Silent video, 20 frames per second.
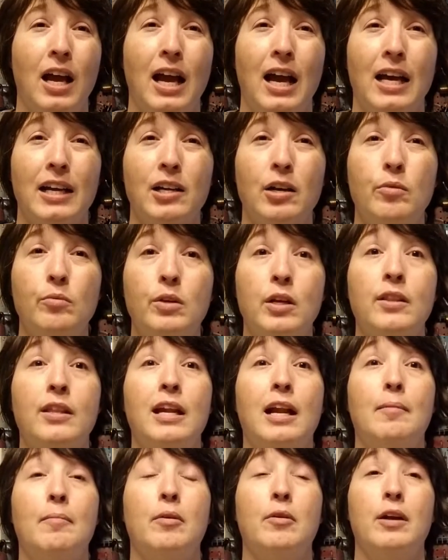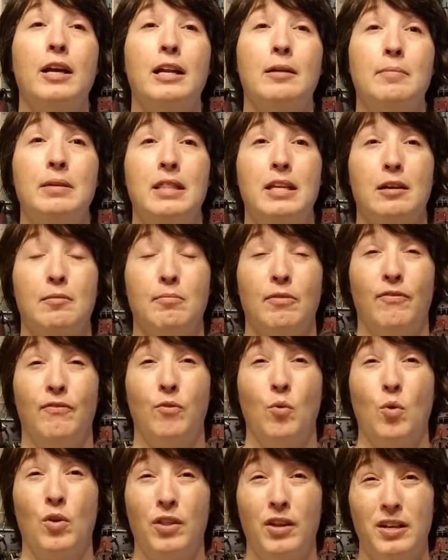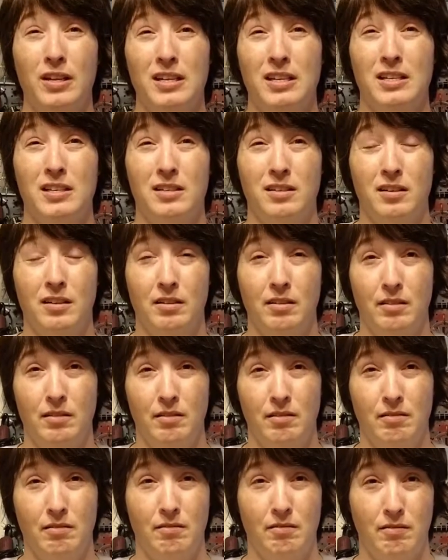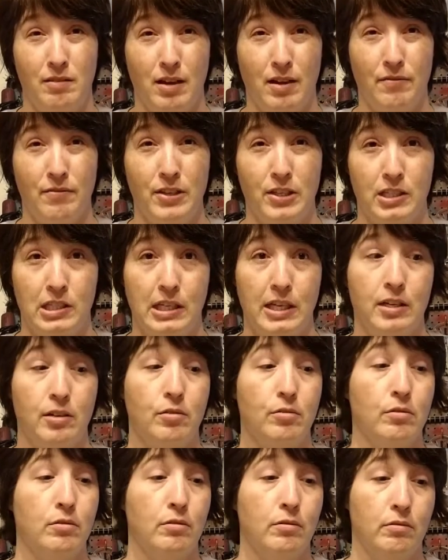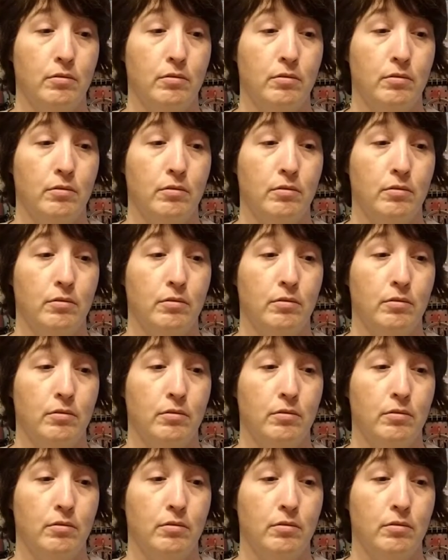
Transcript: I don't know that I'm going to get them in there before the end of the sale.